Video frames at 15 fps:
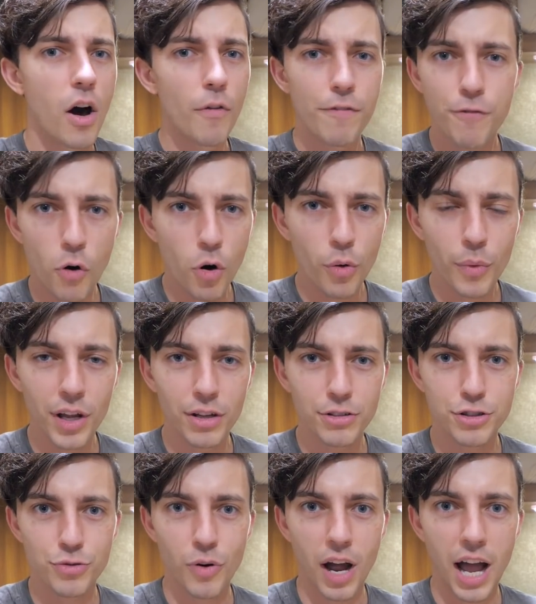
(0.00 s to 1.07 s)
4-wheel
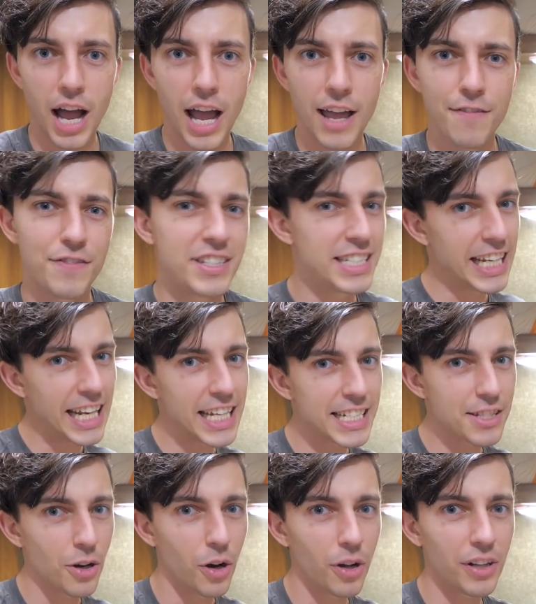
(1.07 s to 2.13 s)
drive,
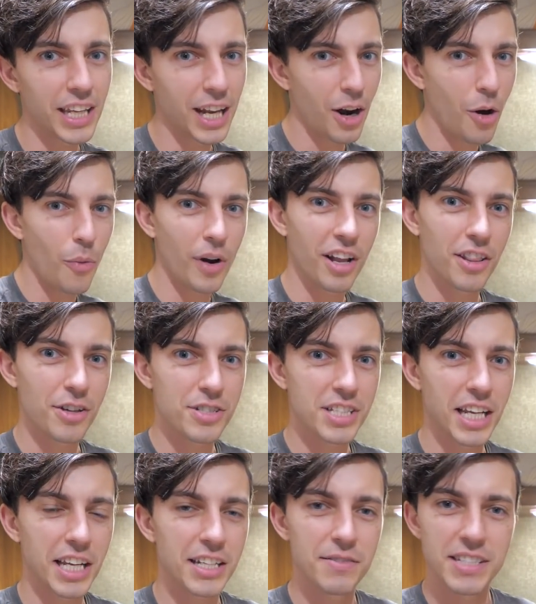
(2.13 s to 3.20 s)
diesel, one of those
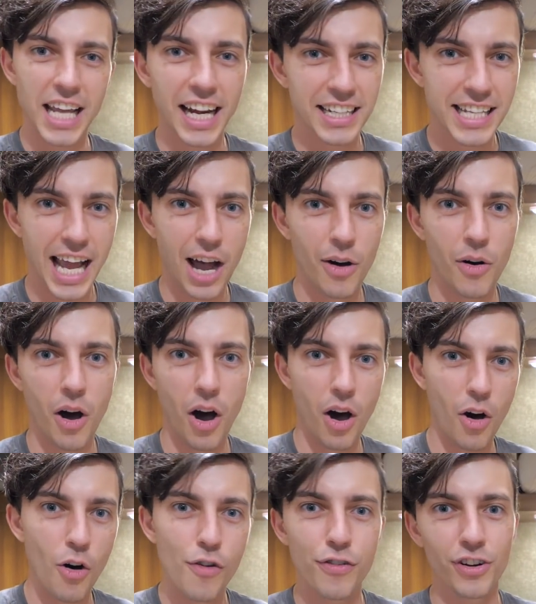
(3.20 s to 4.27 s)
decked out
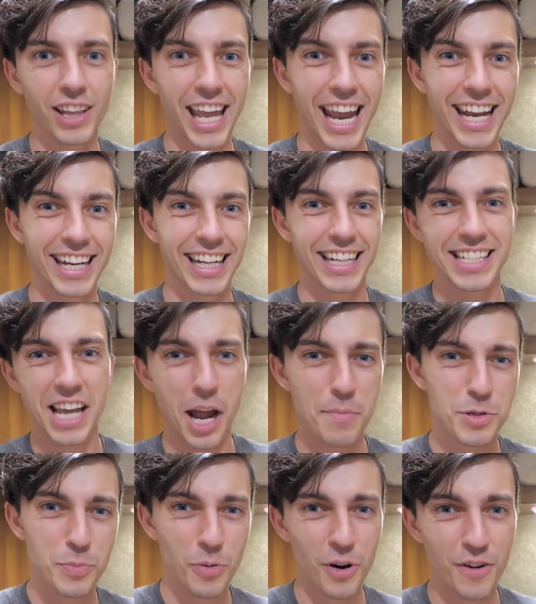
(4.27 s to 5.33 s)
overlanding
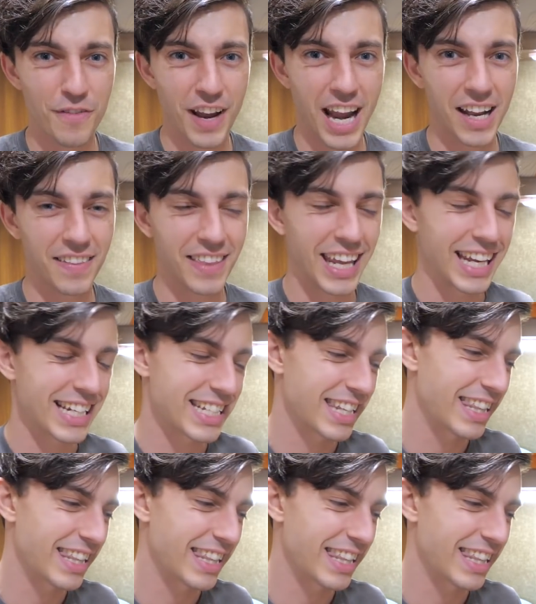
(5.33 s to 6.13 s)
type Sprinter van things.